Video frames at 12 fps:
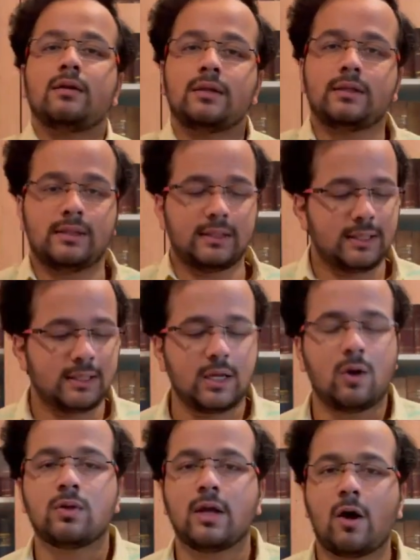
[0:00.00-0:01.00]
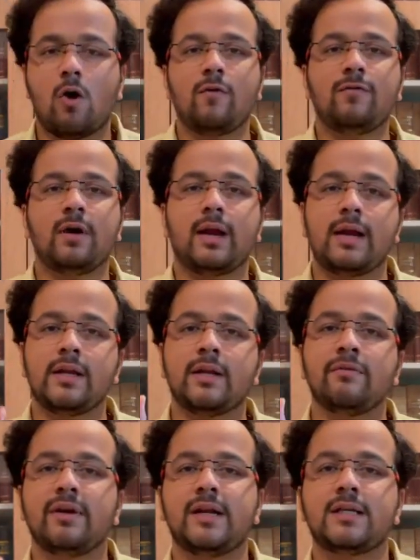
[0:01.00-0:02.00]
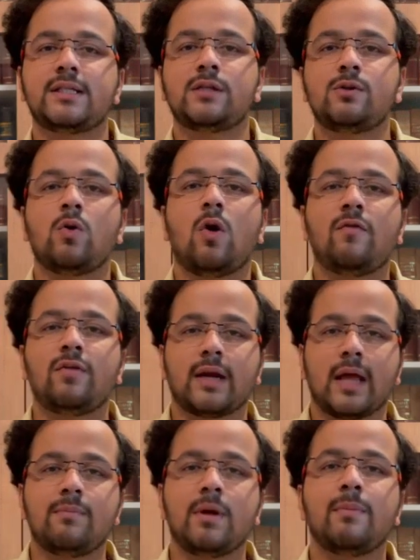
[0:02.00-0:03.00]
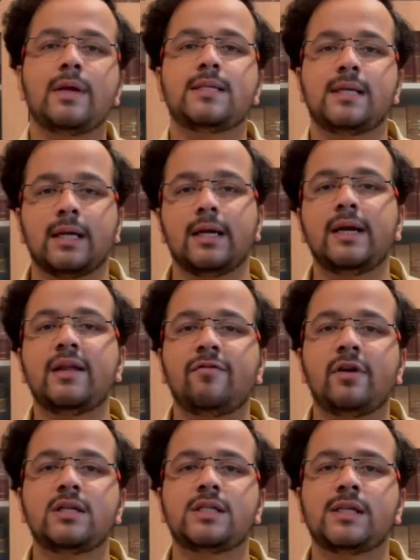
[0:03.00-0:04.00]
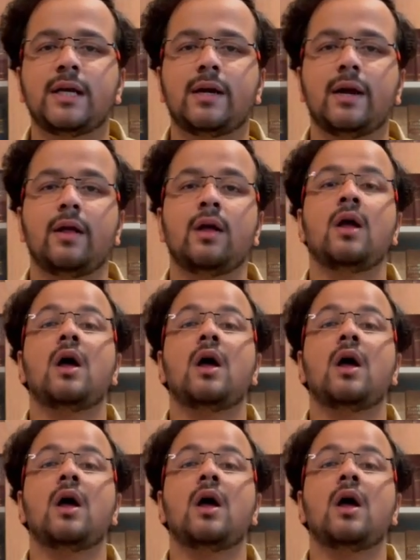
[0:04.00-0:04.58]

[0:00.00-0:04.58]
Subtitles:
This is how the offer and invitation to offer can be basically differentiated.